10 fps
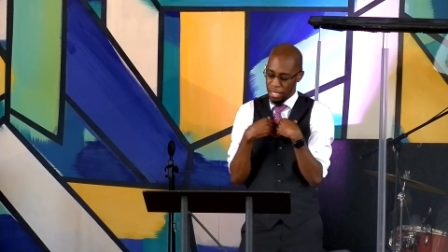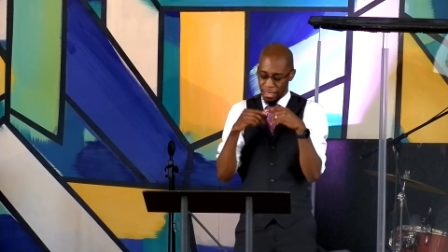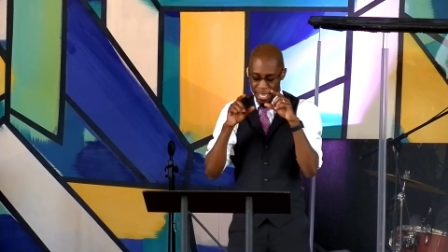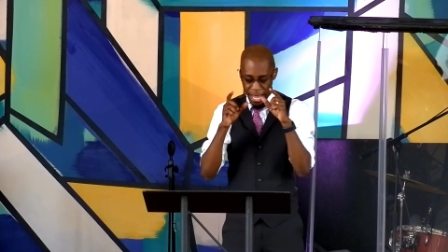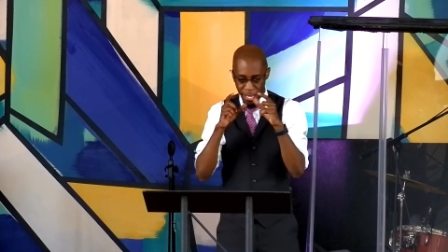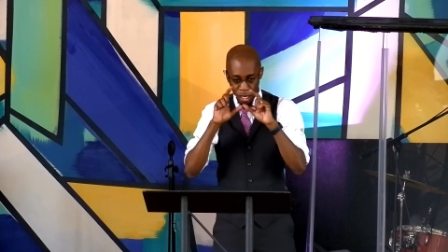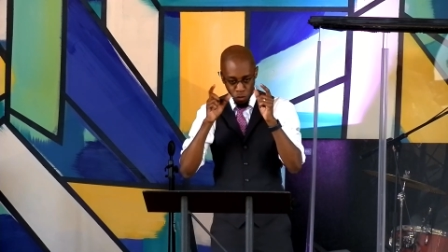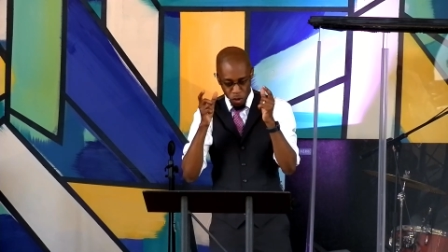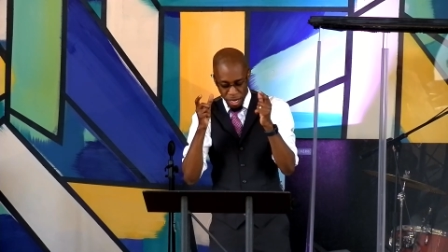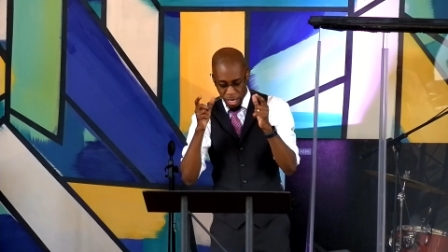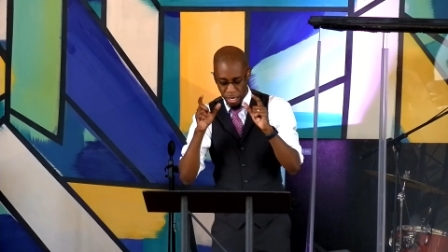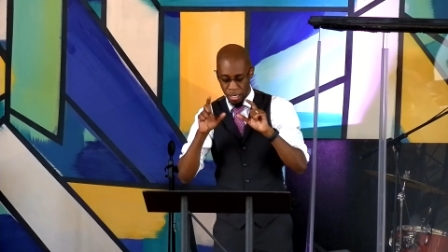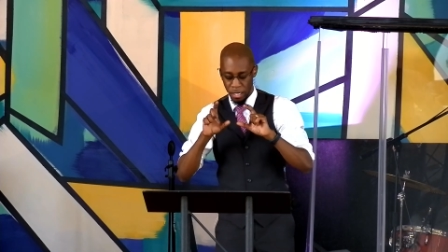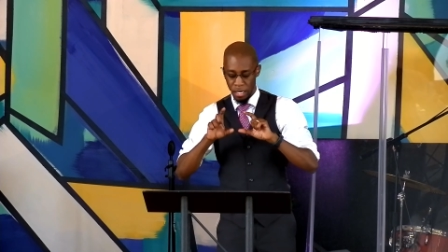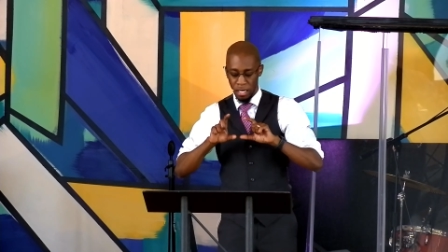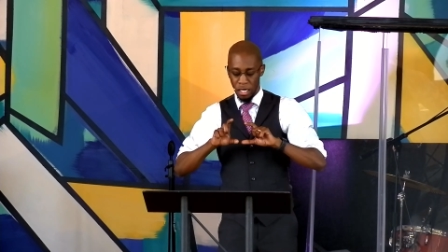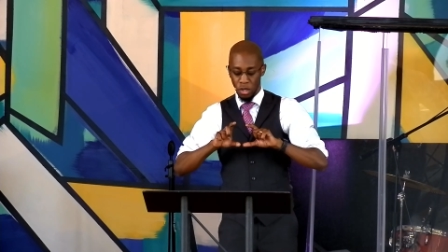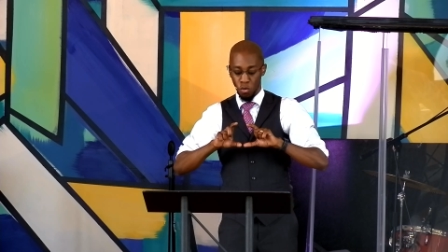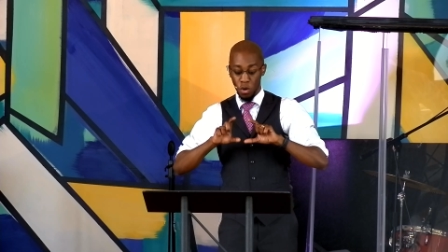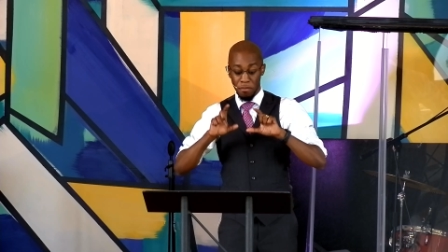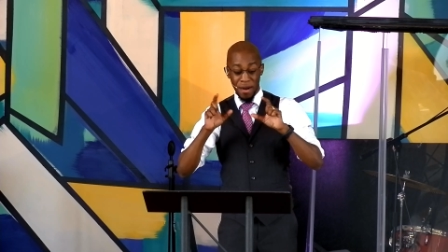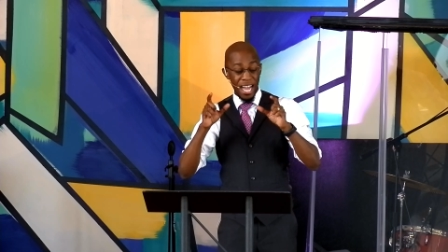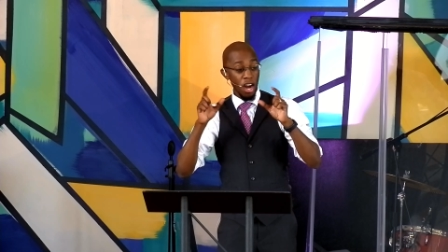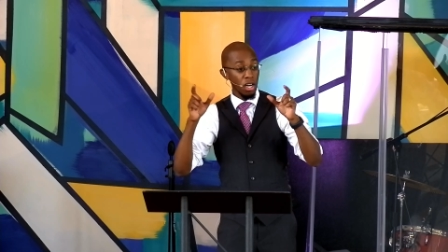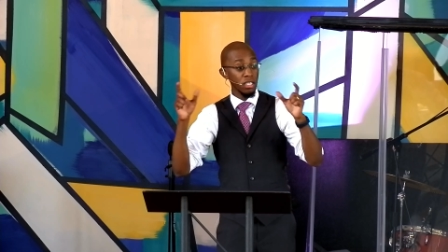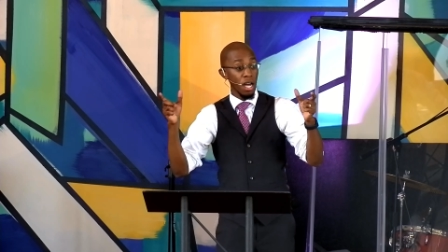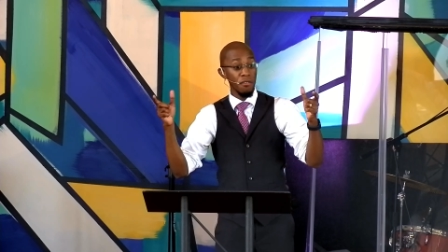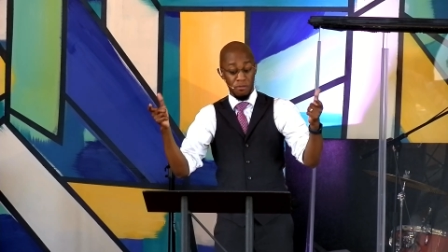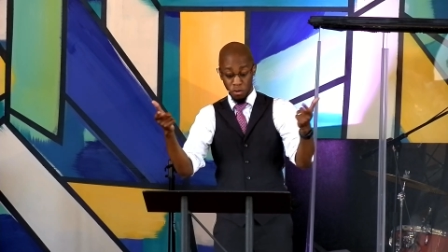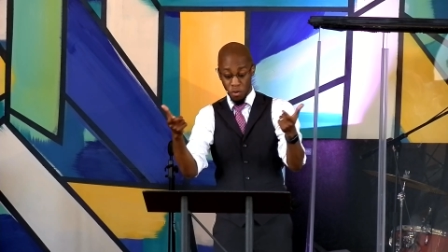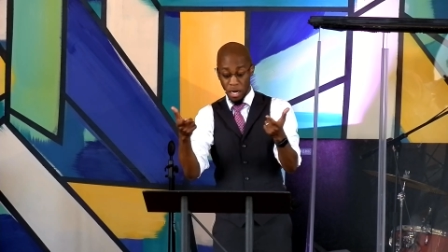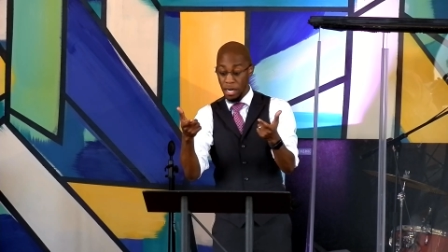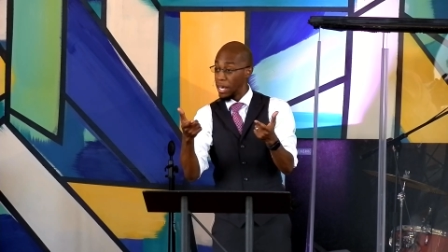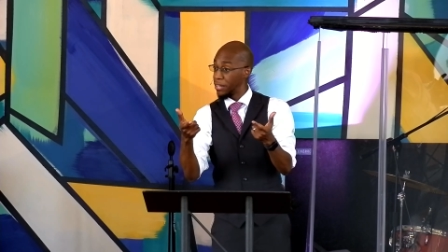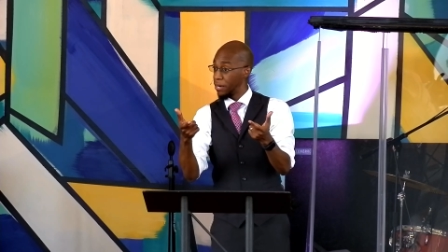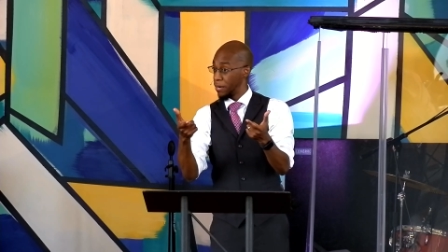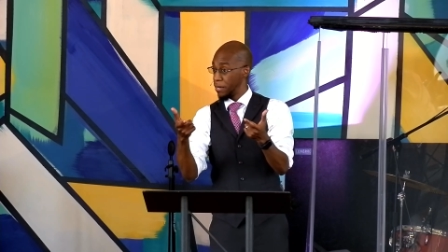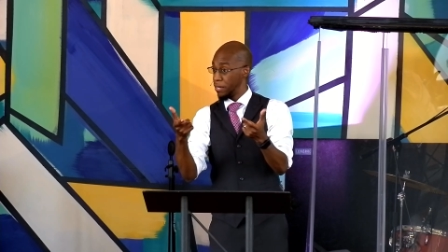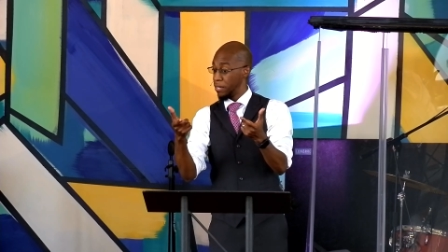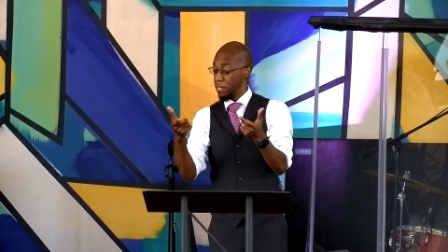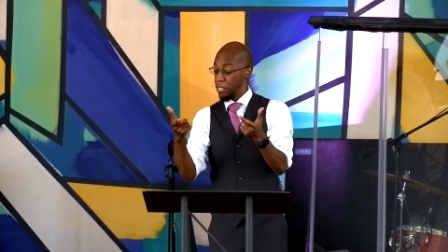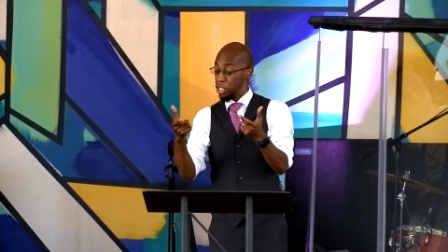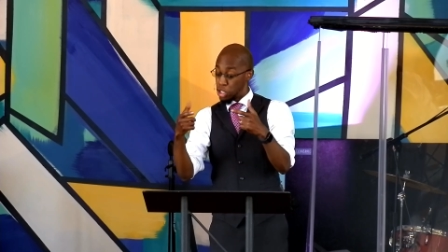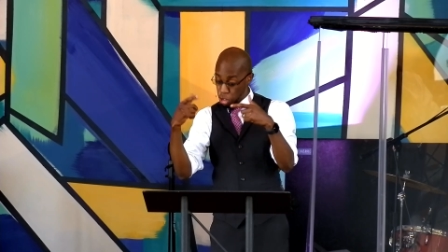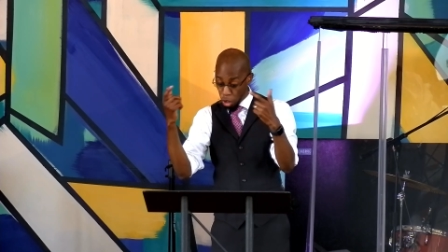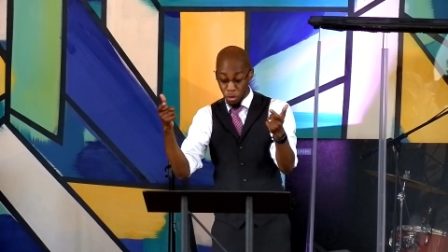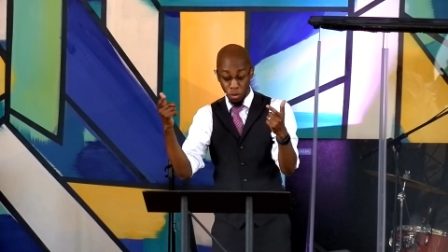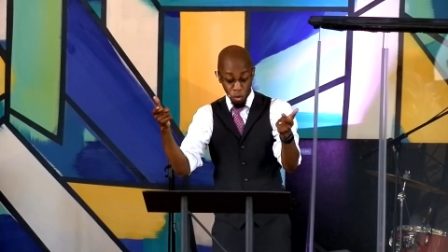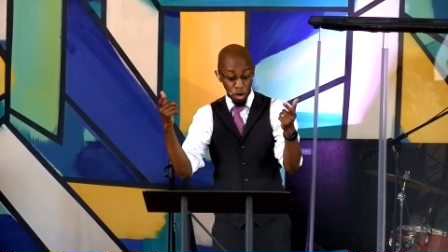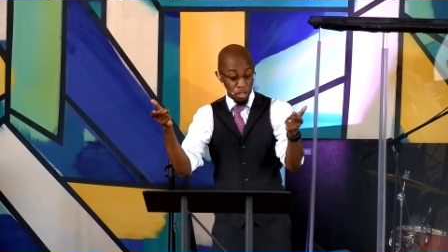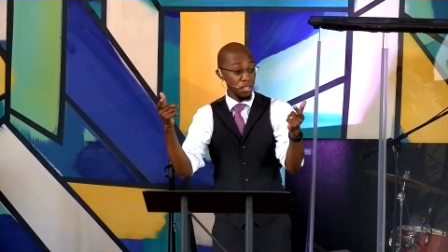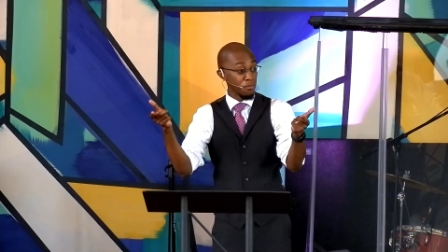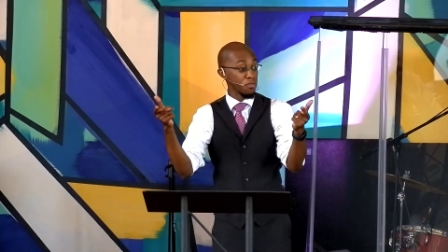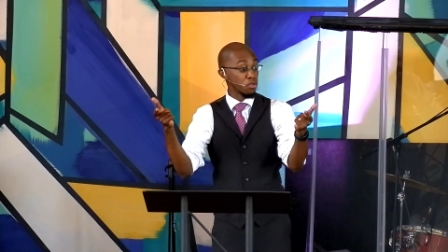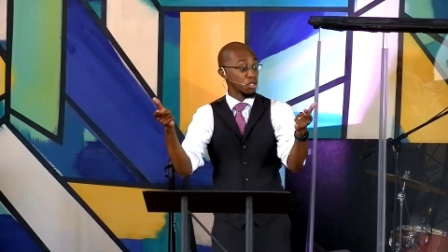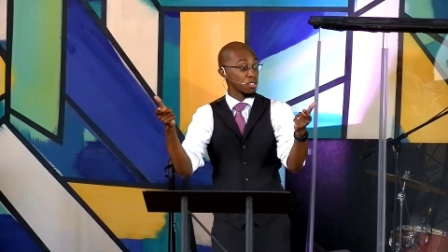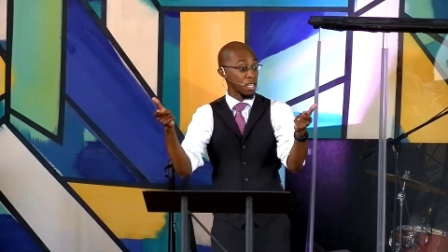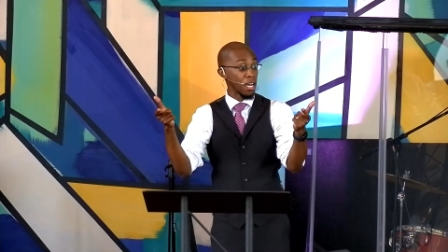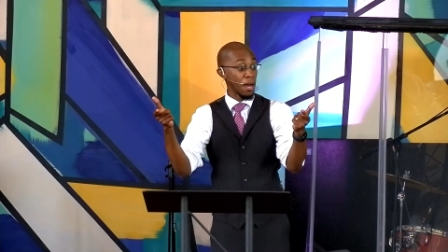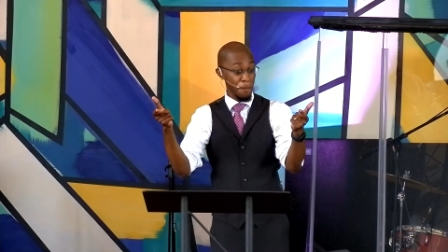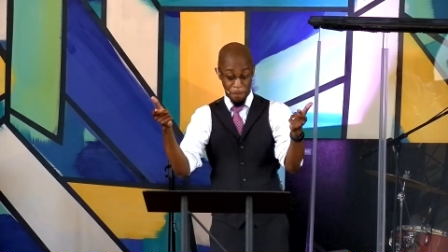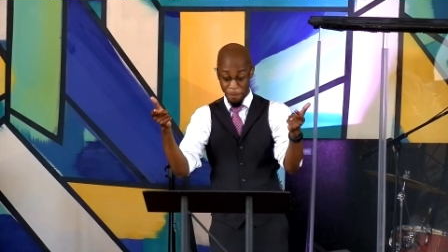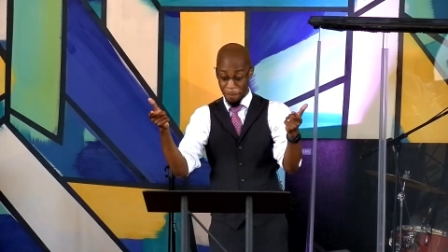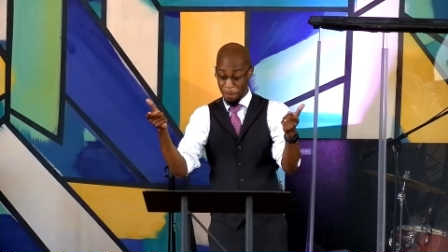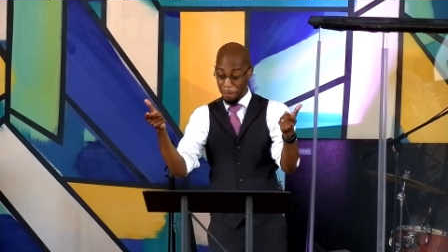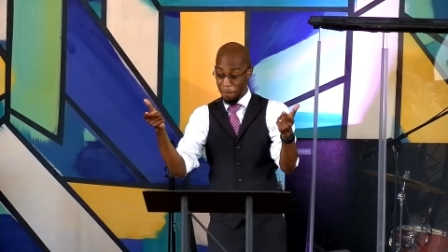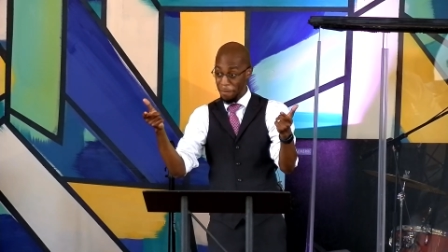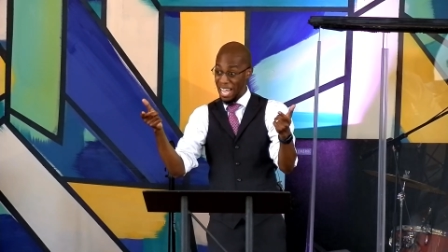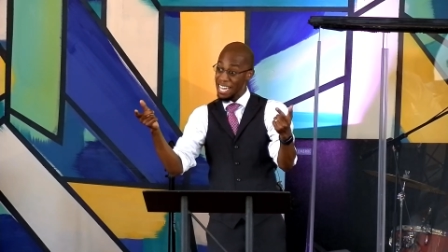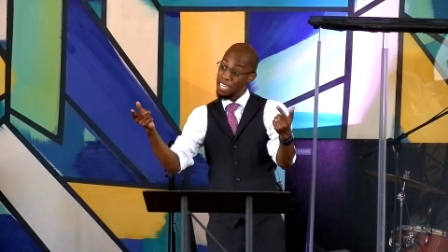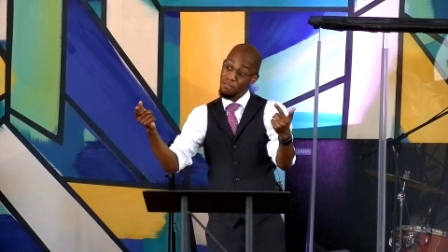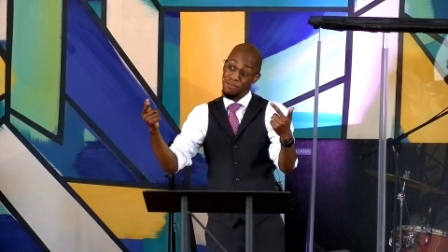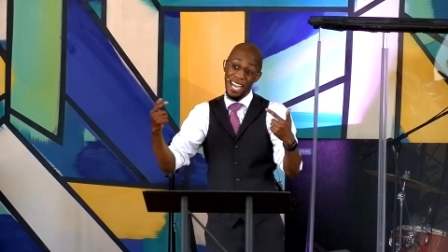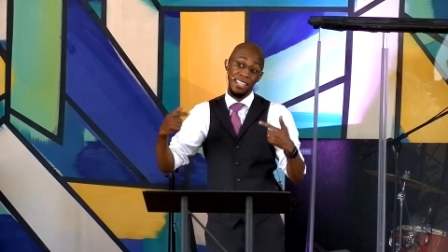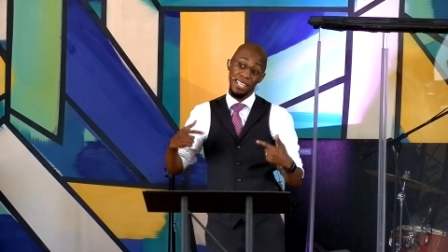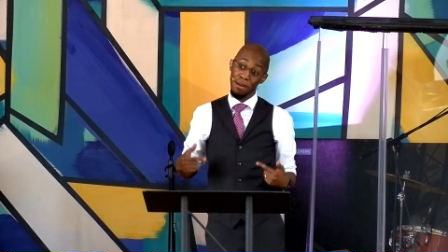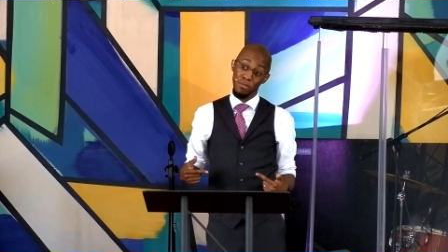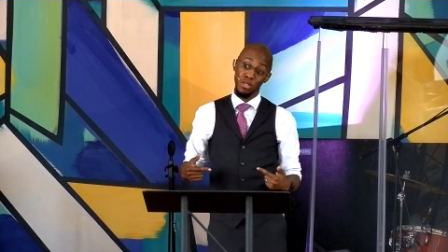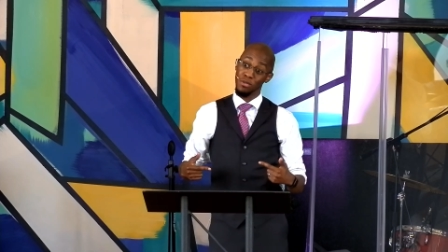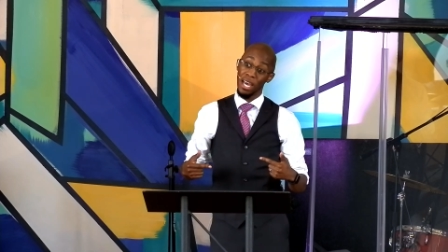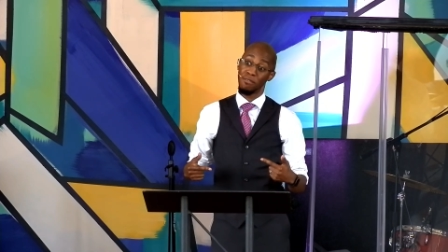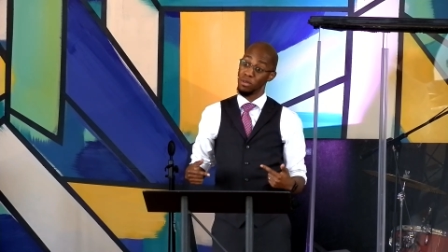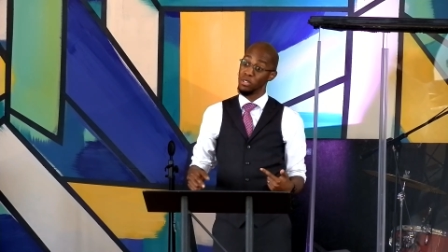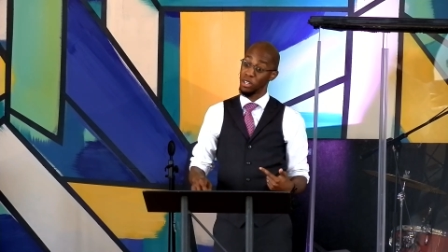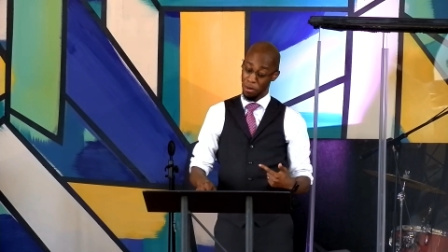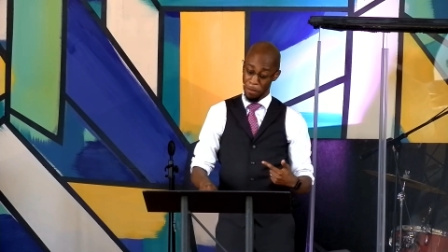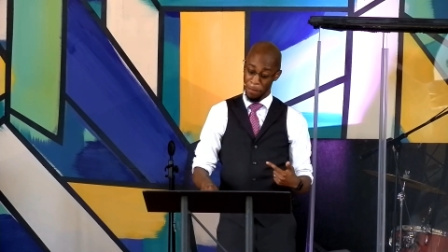that they, that we, would by our love for one another show the world the future to come and invite them to that future.